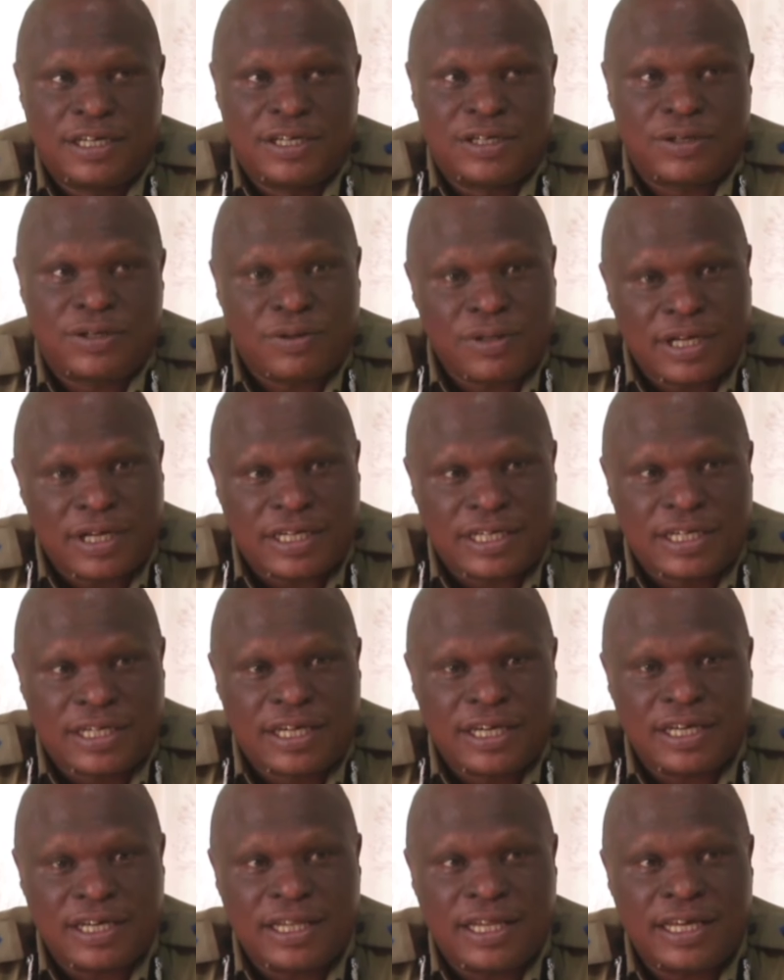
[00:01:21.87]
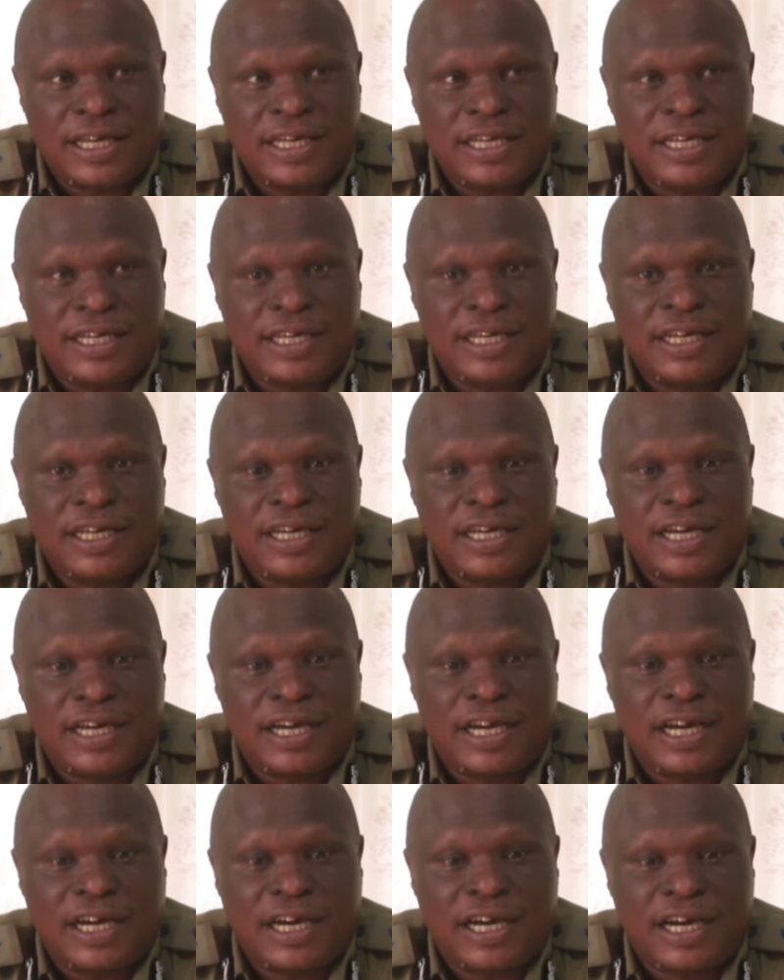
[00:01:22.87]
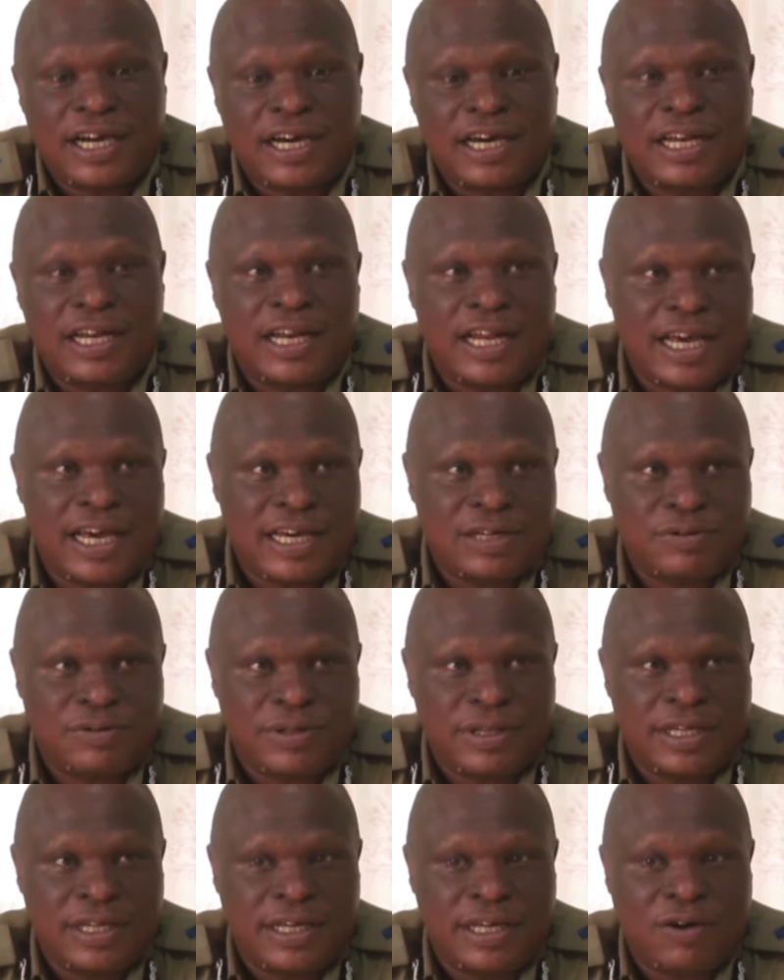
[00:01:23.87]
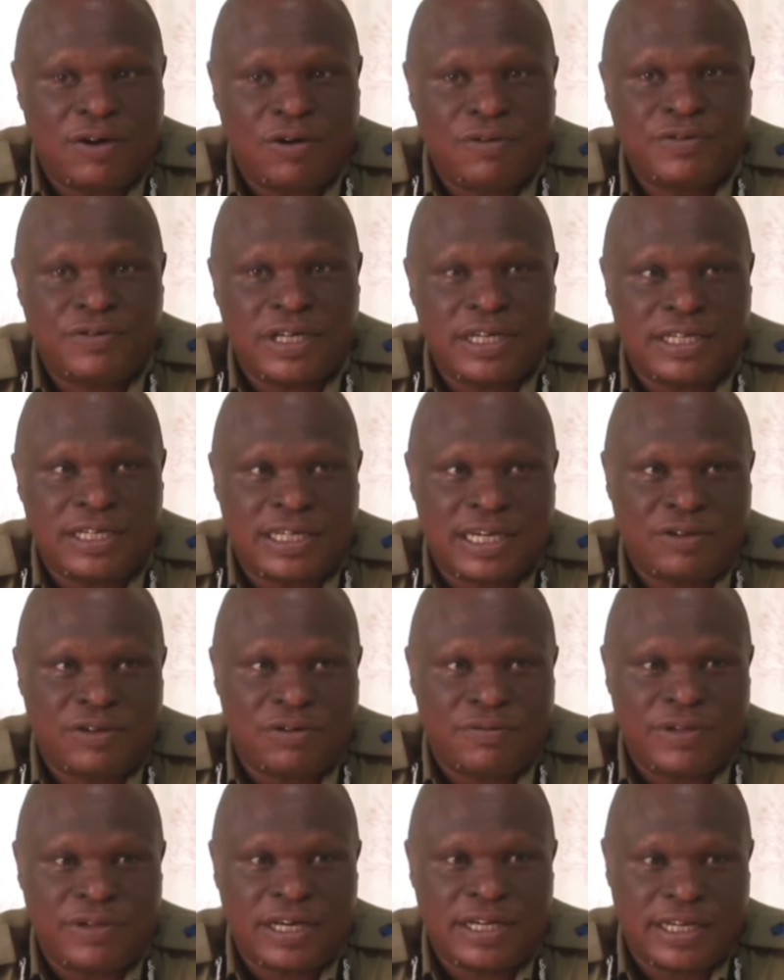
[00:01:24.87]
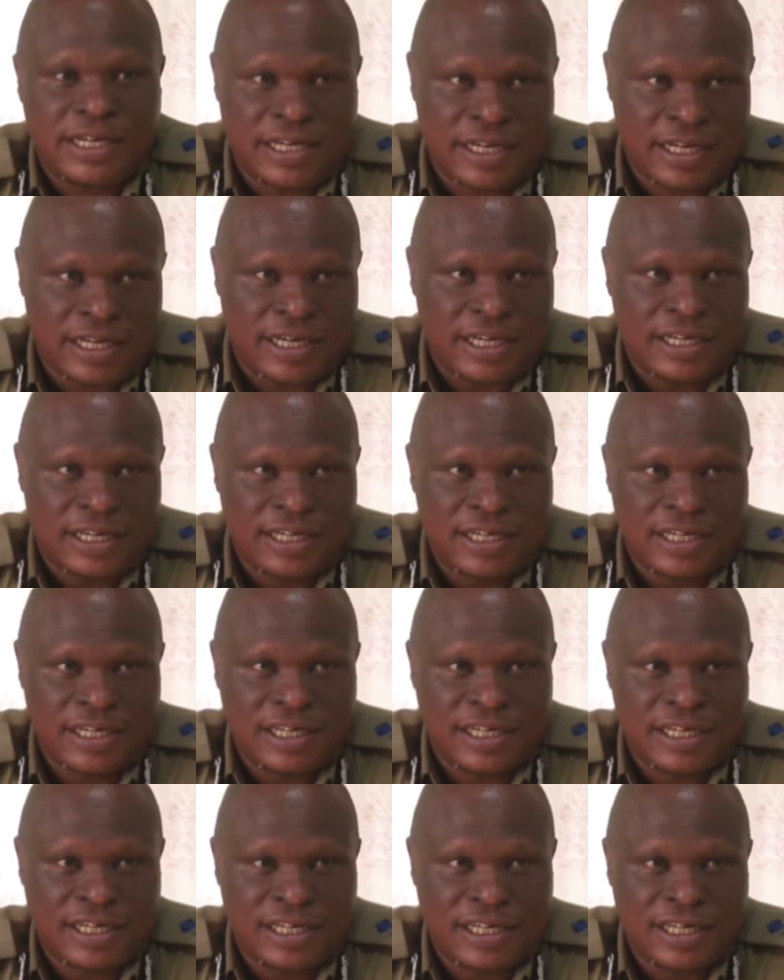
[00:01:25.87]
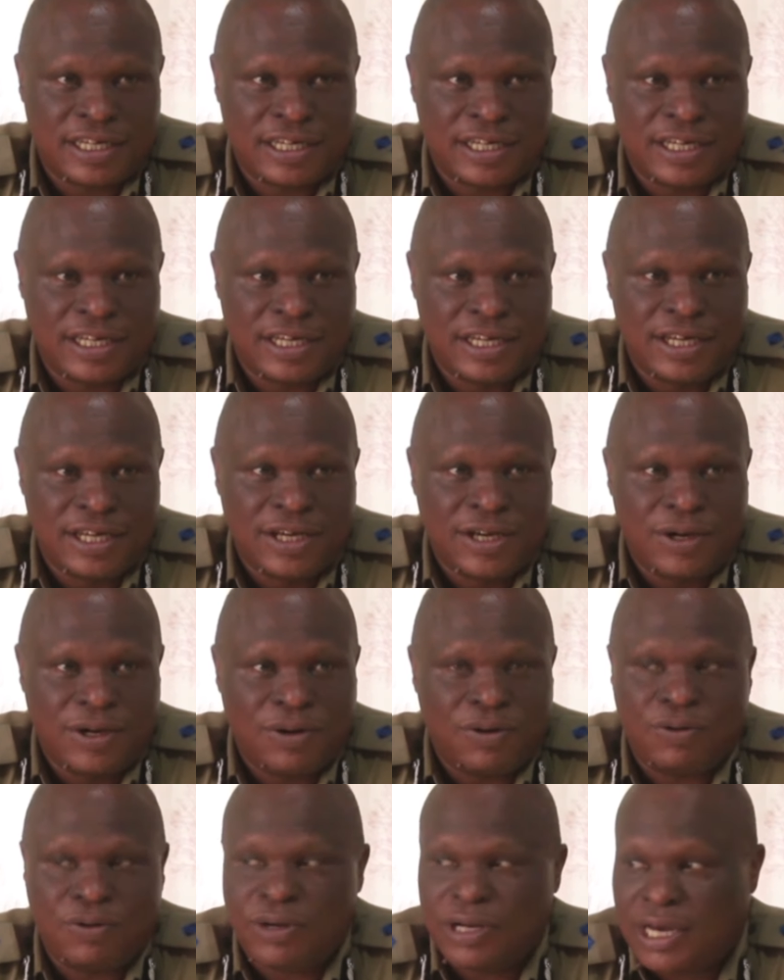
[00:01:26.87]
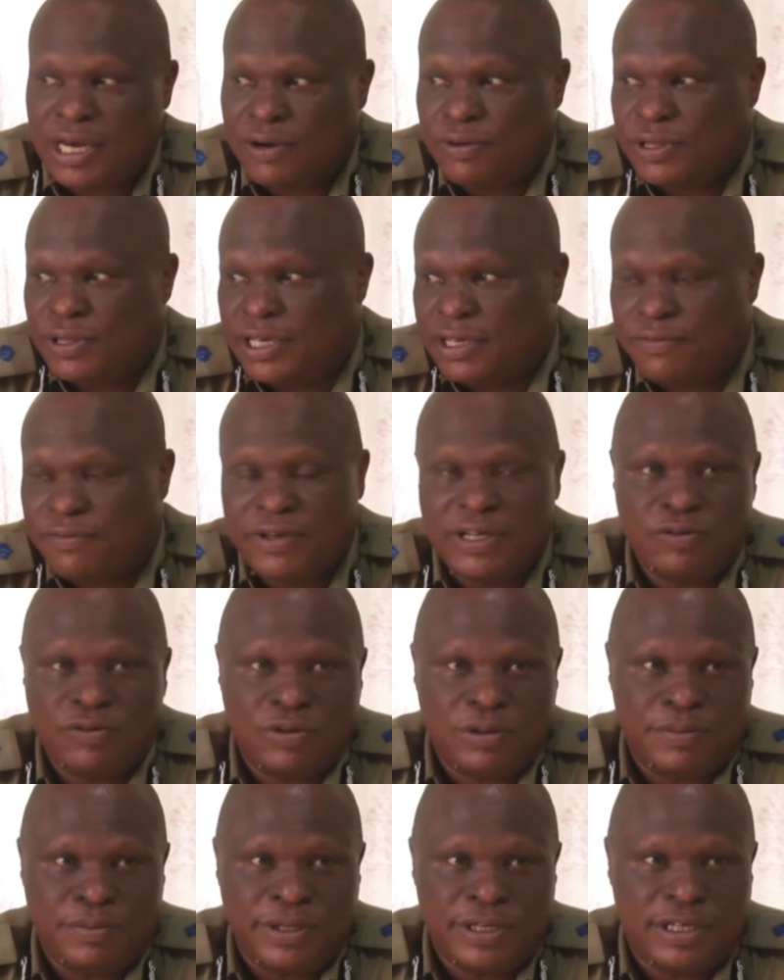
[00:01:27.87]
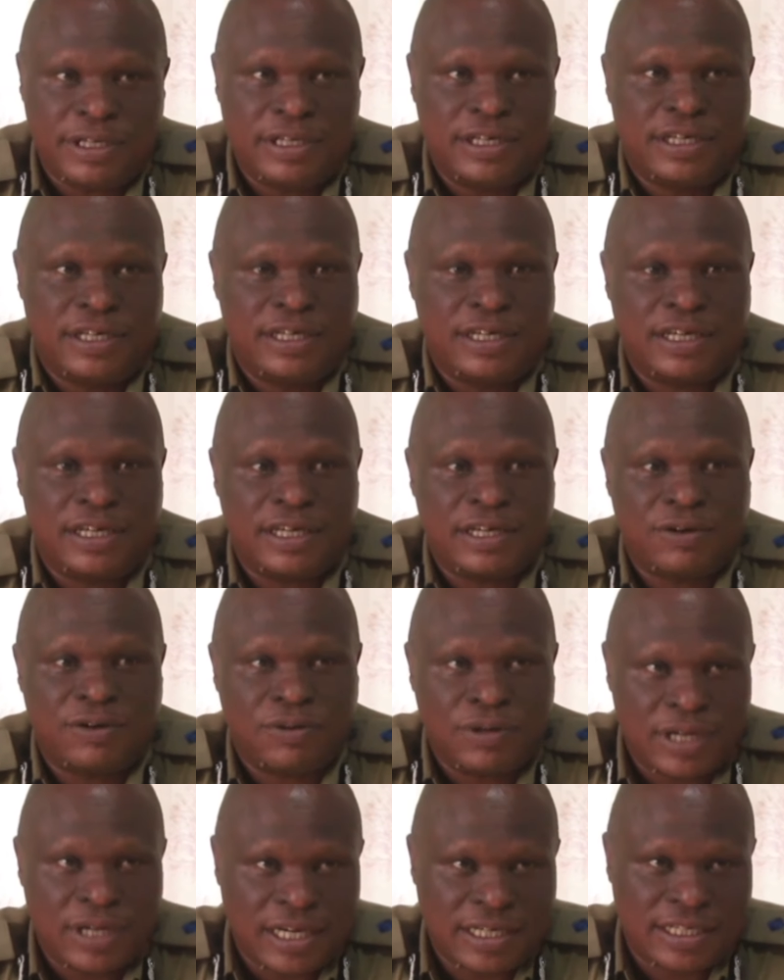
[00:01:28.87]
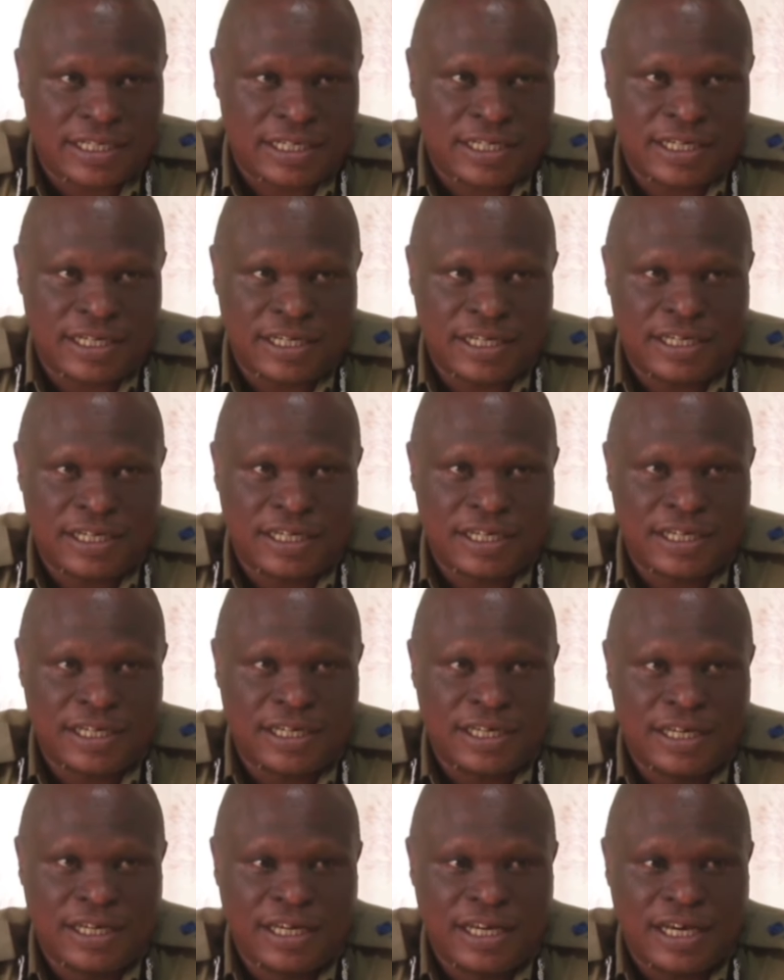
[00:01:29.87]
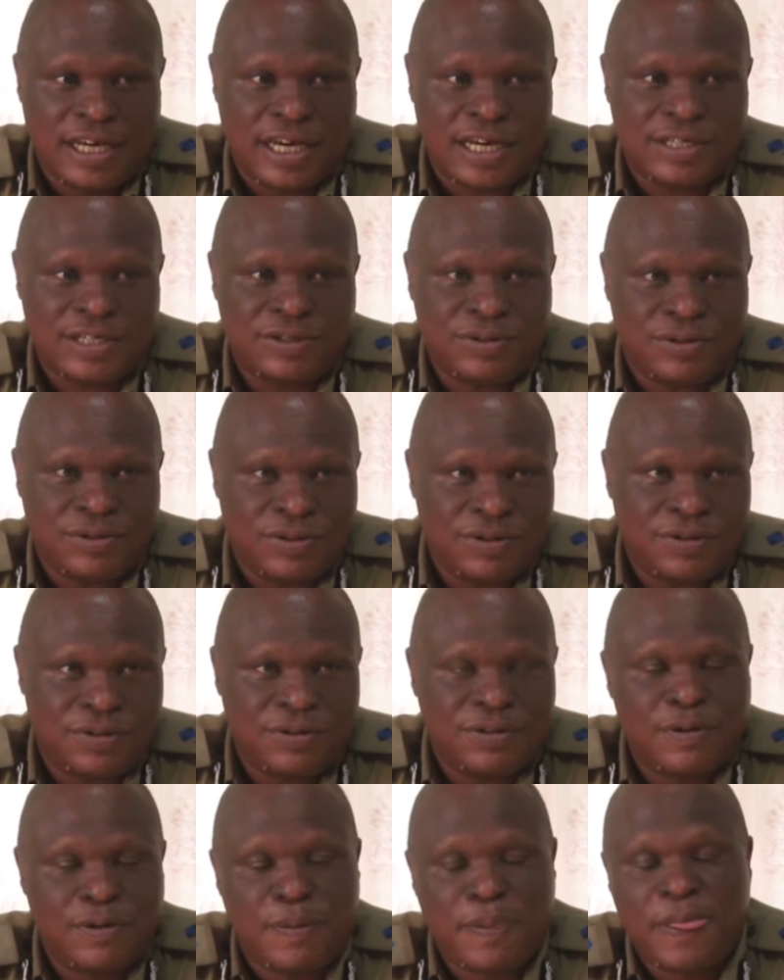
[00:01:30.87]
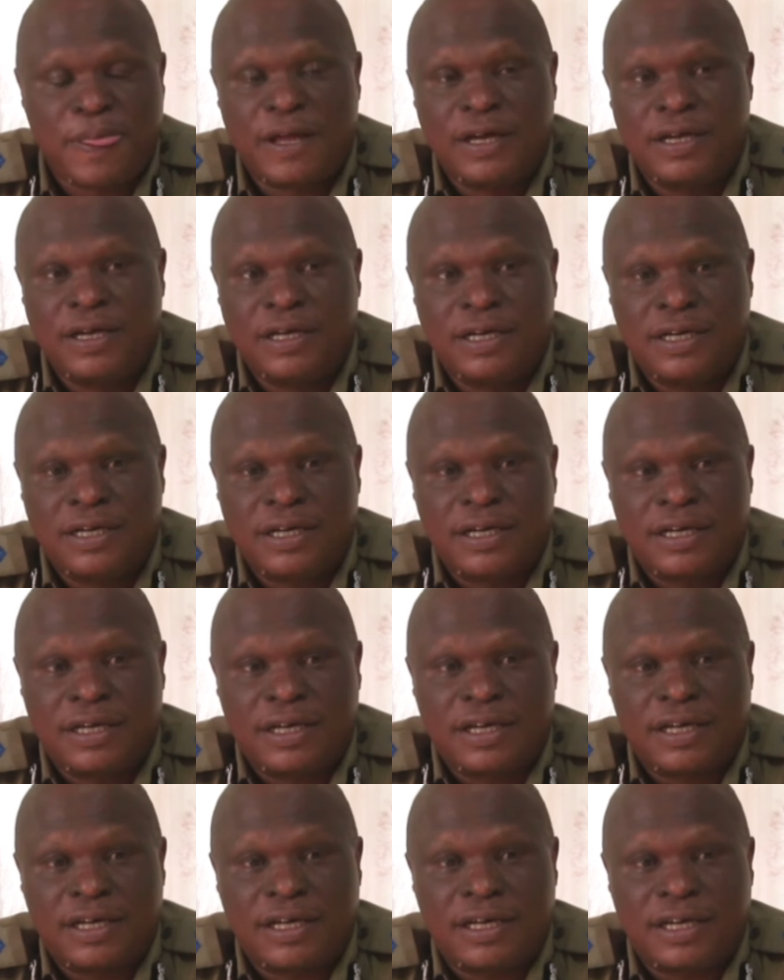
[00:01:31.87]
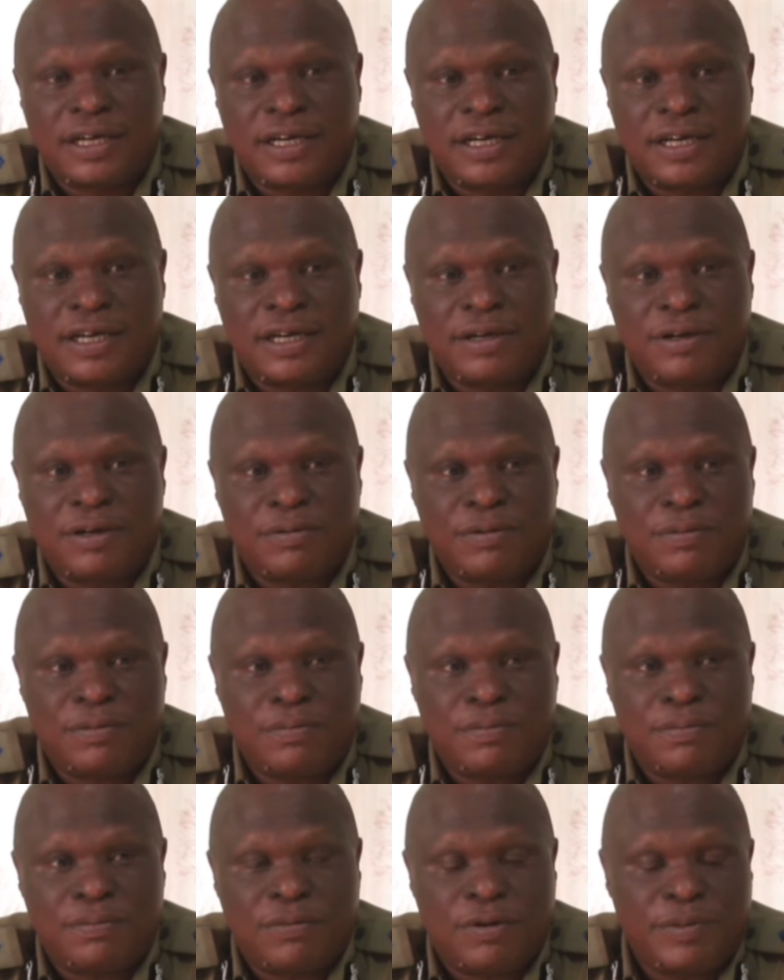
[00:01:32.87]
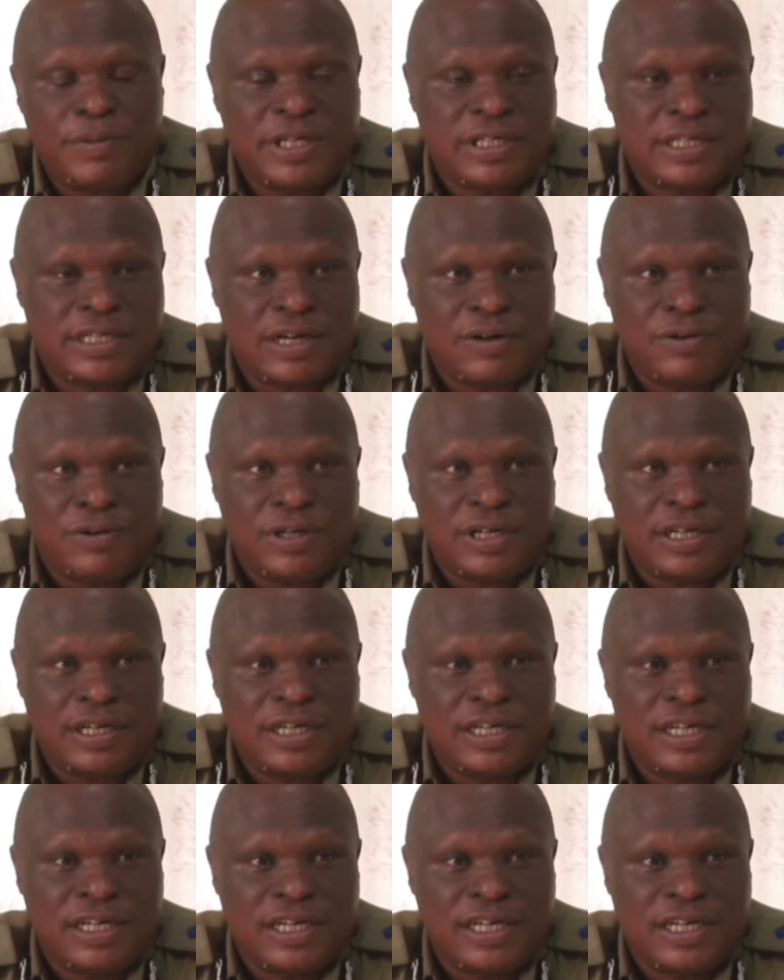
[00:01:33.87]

so that they can liaise with the officer in charge of that area on how the event will be uh, conducted. As you know, uh, Bomet Town